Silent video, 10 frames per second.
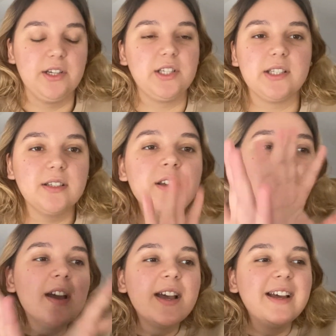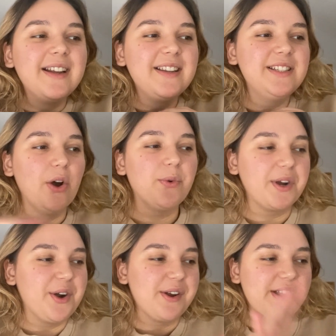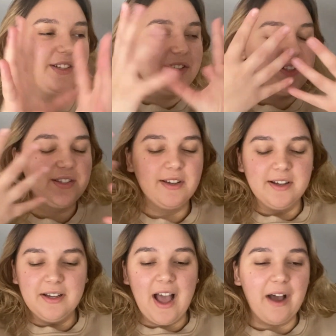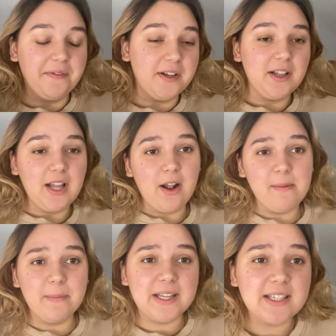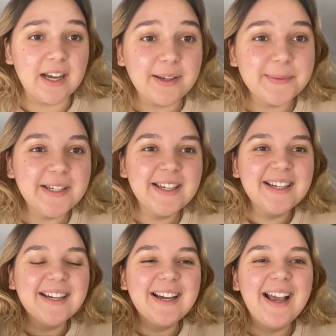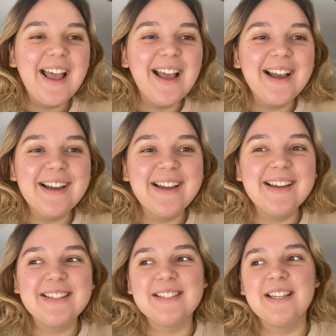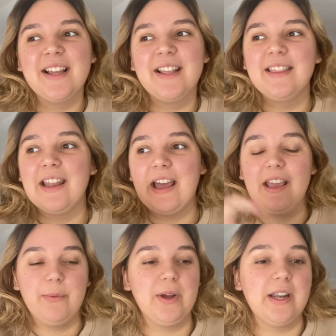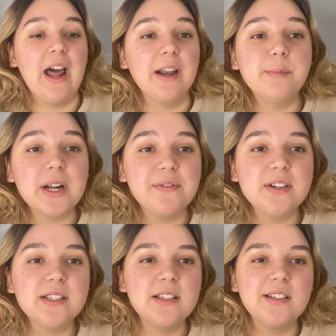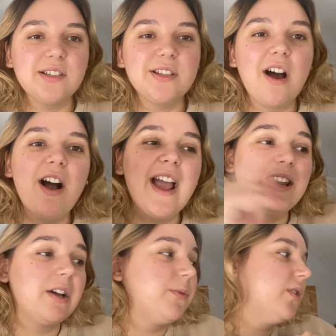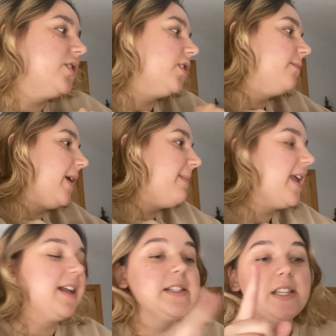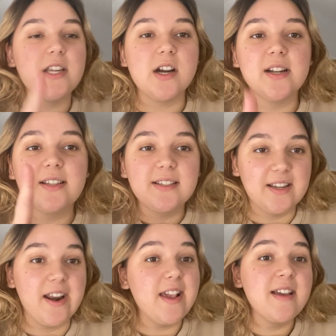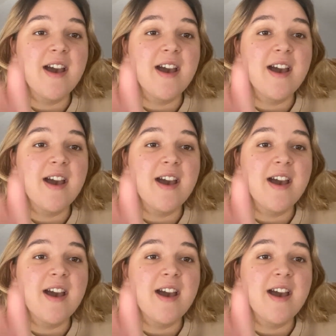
Just don't record it, just have a little me time and then I went and had breakfast as you saw and I'm going to do my bed and start studying